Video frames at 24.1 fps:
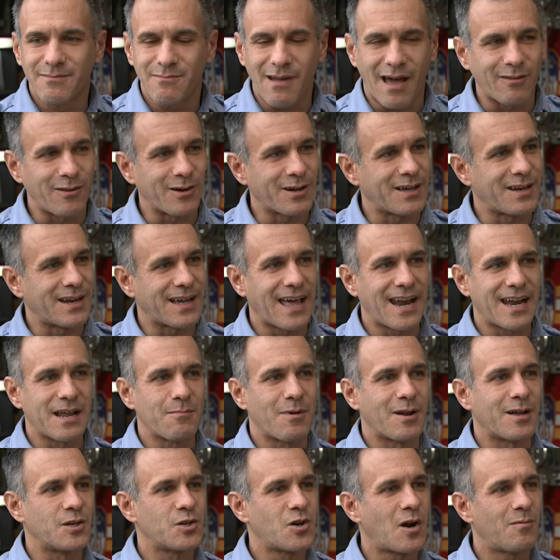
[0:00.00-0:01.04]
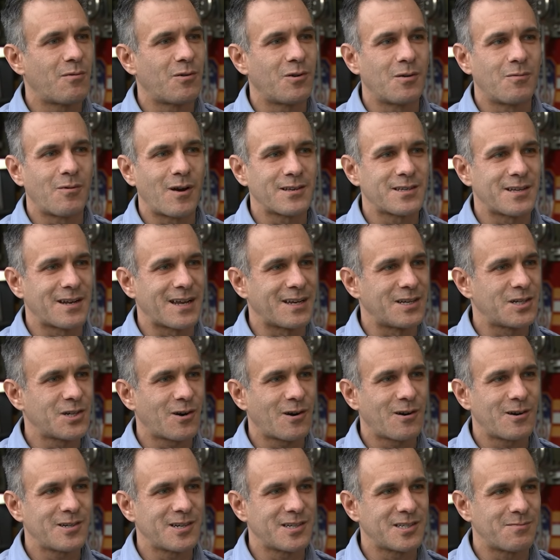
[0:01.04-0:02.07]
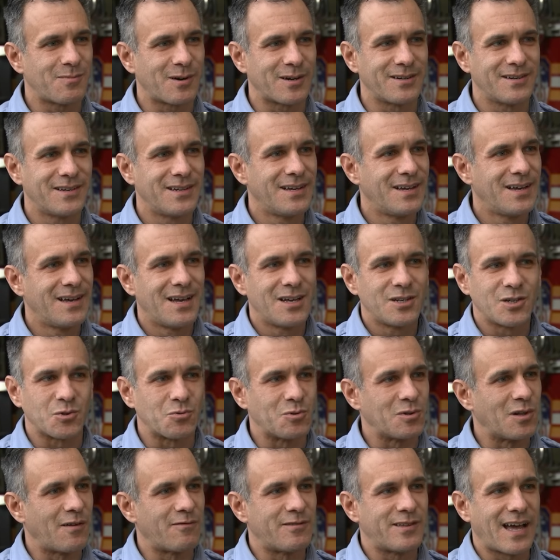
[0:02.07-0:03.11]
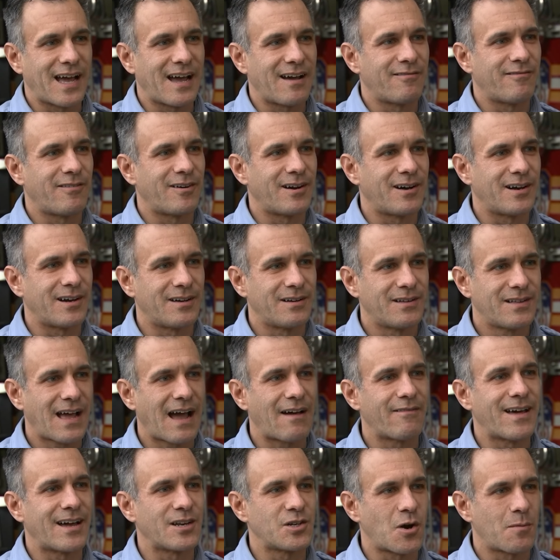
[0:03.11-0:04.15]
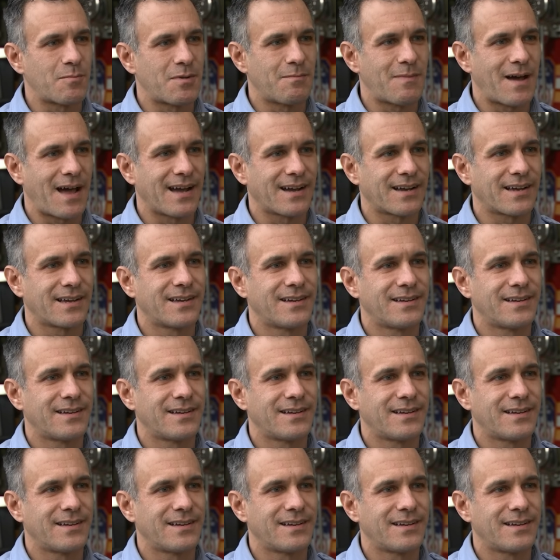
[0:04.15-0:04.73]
not looking to get anybody in trouble or press any charges, but just would love to have uh, have that trumpet back.